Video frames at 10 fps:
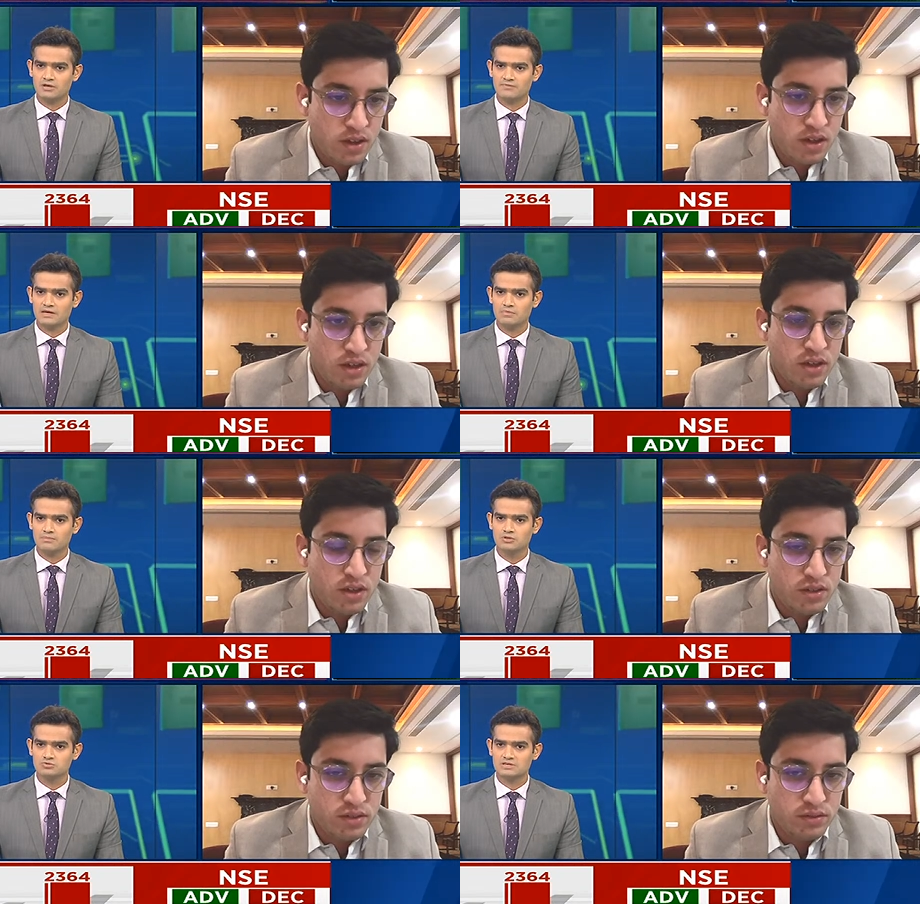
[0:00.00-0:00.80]
Speaker 1: part of that will be
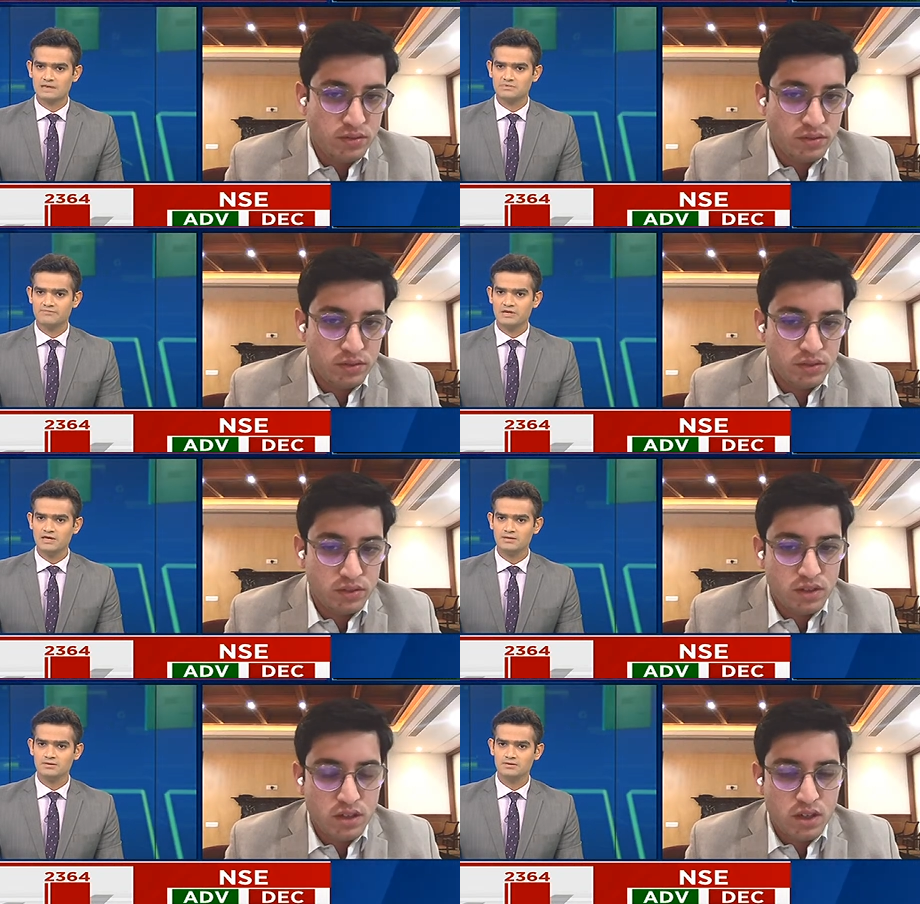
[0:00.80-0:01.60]
used captively?
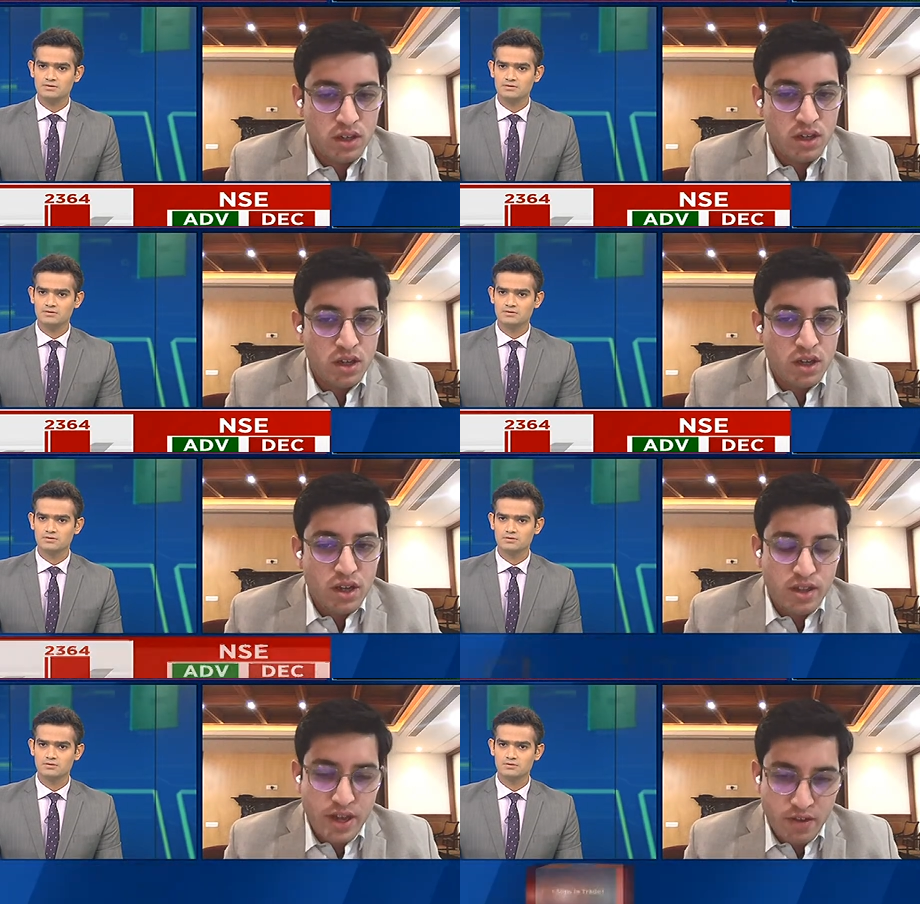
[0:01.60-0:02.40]

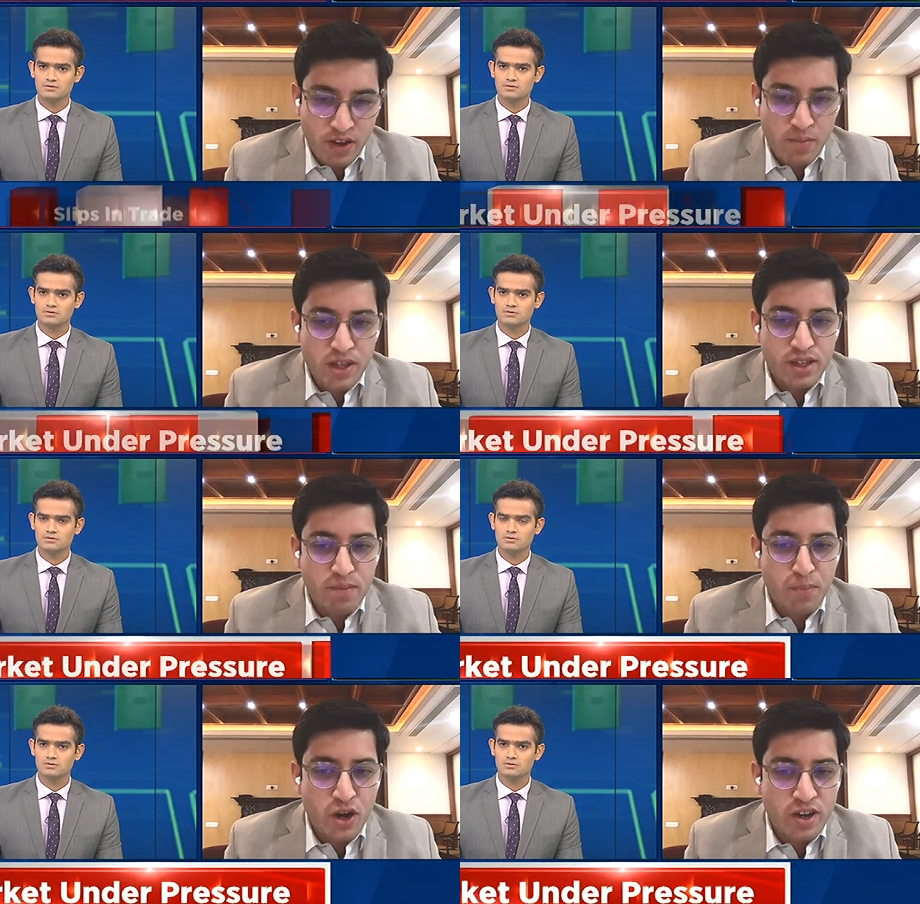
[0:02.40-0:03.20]
there will be
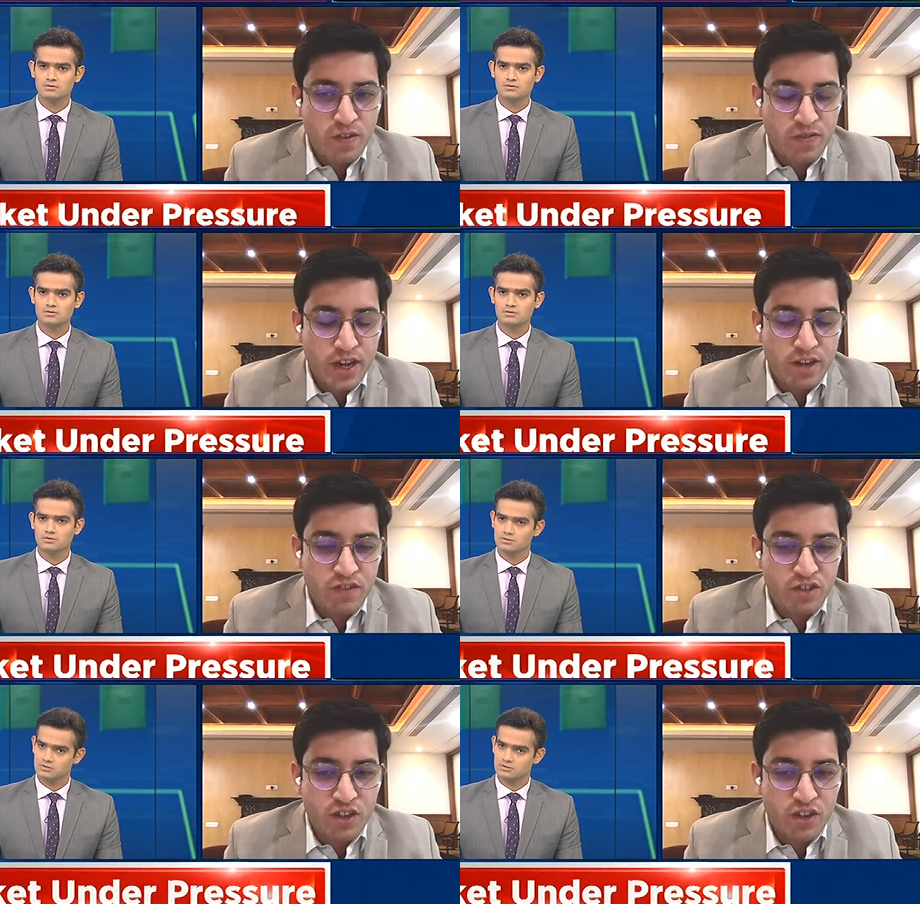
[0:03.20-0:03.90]
some part of that